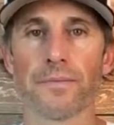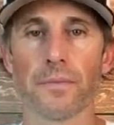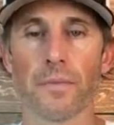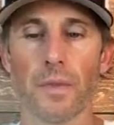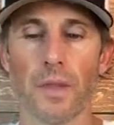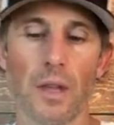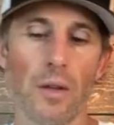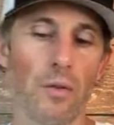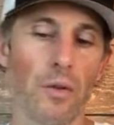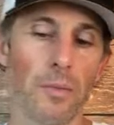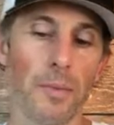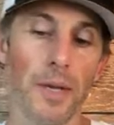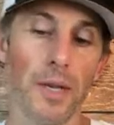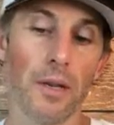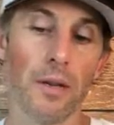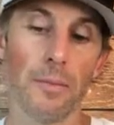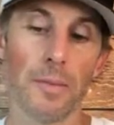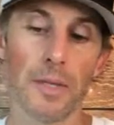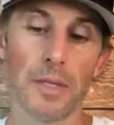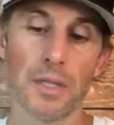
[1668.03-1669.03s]
That would be a
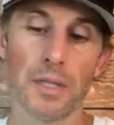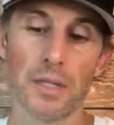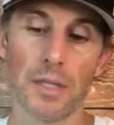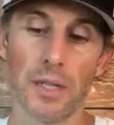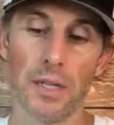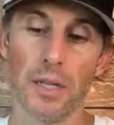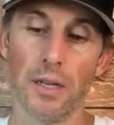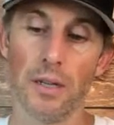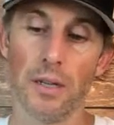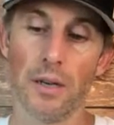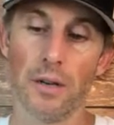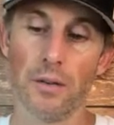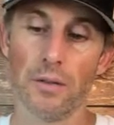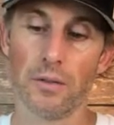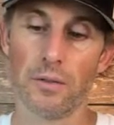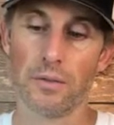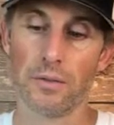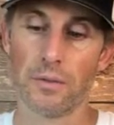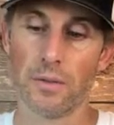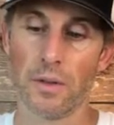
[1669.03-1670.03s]
good business idea though,
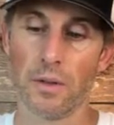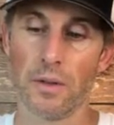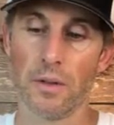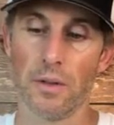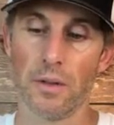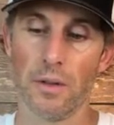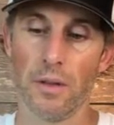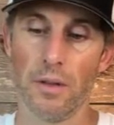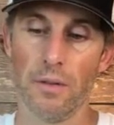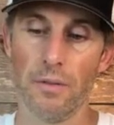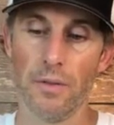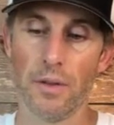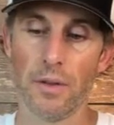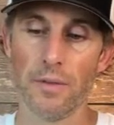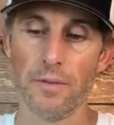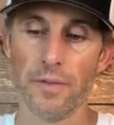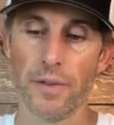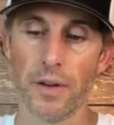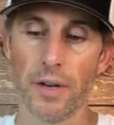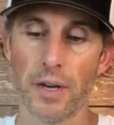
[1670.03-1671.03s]
if you could
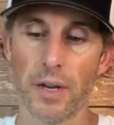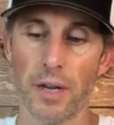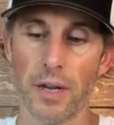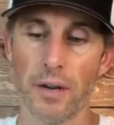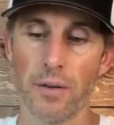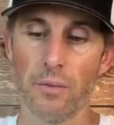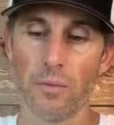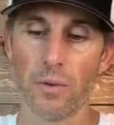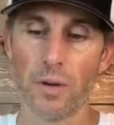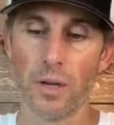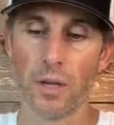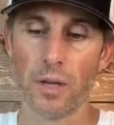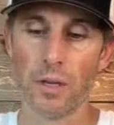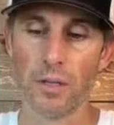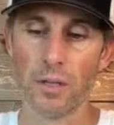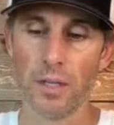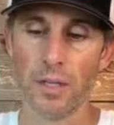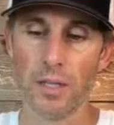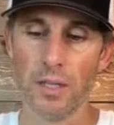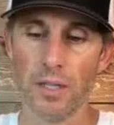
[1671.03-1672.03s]
figure out how to run
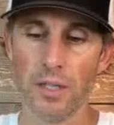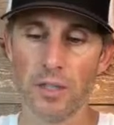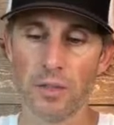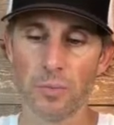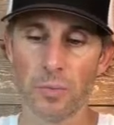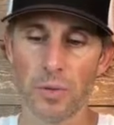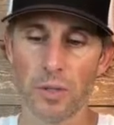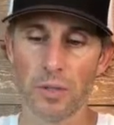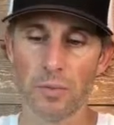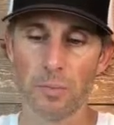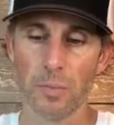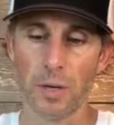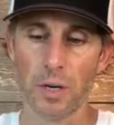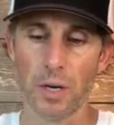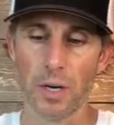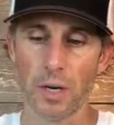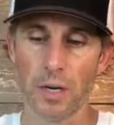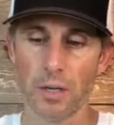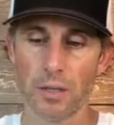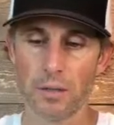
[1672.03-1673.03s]
an esports
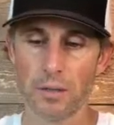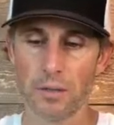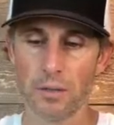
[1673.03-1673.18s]
bar,